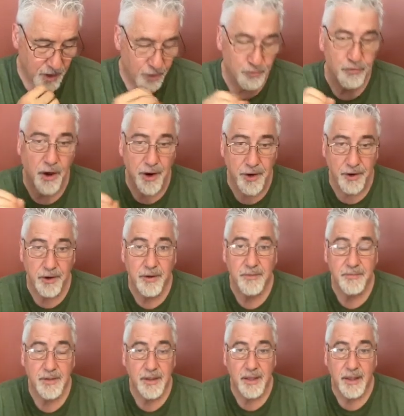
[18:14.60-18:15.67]
a rudder
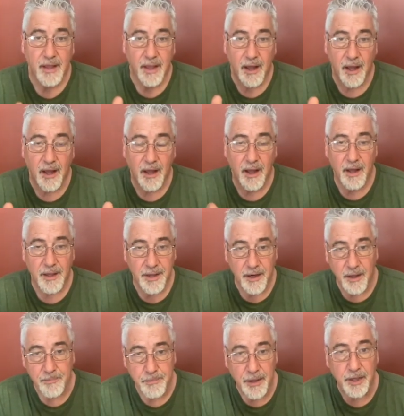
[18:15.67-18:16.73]
uh, in
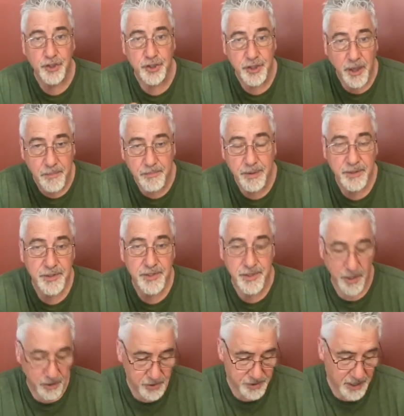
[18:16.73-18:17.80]
a big ship,
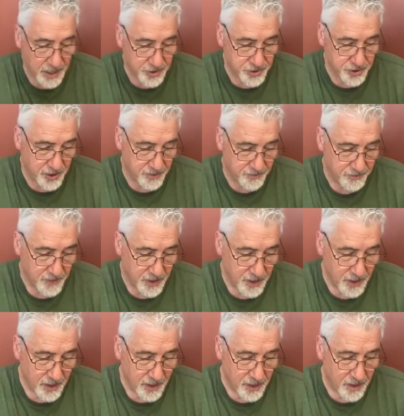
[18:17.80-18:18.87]
steers that ship.
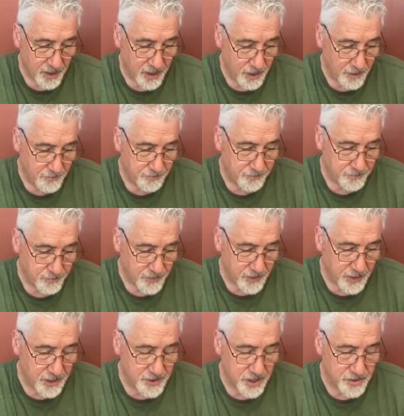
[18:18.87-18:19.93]
Um,
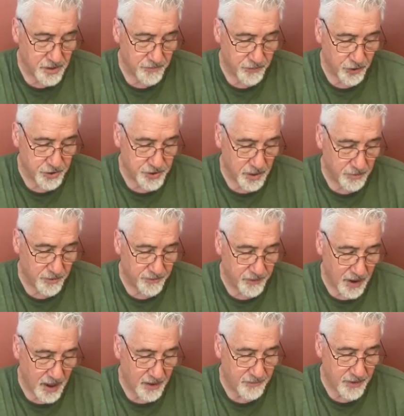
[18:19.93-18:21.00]
then it says in verse number
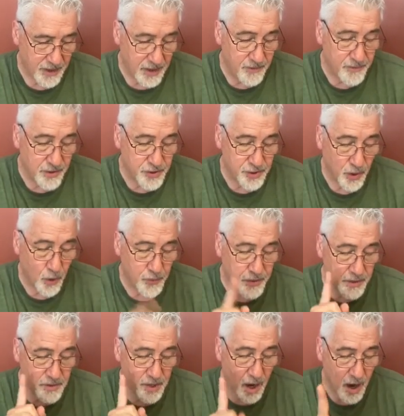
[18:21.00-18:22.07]
five, even so,
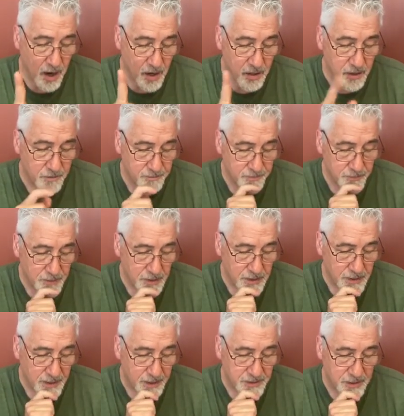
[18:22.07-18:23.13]
the tongue
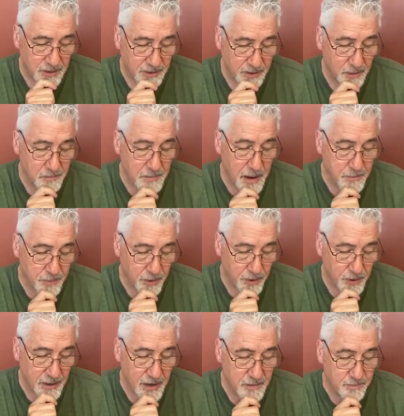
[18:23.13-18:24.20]
is a little
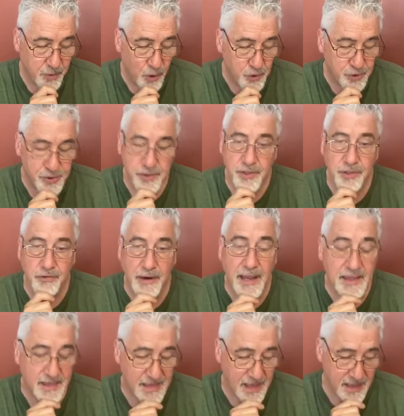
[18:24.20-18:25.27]
member and boasts
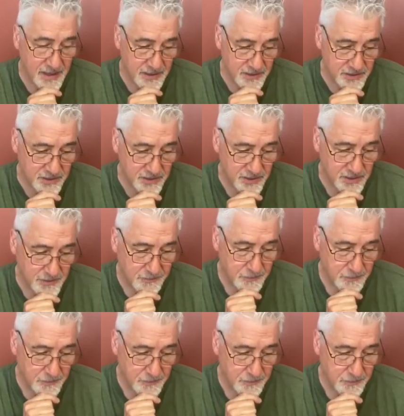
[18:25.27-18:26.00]
great things.